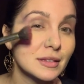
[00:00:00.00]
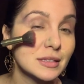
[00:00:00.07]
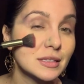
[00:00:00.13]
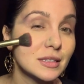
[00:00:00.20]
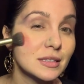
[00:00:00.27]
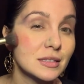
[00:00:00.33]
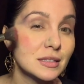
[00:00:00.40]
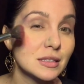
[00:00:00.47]

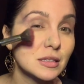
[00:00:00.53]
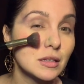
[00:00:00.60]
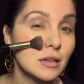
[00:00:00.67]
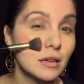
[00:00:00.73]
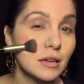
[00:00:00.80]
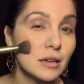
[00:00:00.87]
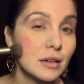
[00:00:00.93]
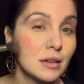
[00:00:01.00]
just
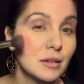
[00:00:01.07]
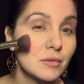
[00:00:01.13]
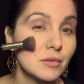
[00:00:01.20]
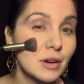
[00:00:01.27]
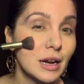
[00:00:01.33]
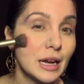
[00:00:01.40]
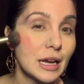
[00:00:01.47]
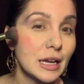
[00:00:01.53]

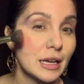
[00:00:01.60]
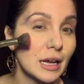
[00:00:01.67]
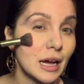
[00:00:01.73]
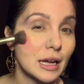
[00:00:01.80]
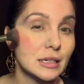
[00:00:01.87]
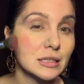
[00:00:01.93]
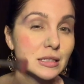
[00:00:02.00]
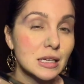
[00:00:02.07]
right,
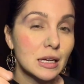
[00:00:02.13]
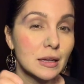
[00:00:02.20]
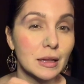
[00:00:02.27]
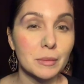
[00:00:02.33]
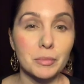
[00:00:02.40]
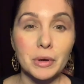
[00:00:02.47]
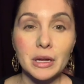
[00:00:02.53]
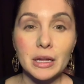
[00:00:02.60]
yeah, just kind of
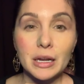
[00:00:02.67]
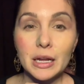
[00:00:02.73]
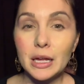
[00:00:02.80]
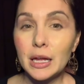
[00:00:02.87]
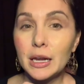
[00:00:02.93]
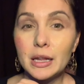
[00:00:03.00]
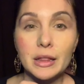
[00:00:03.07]
like bring it in,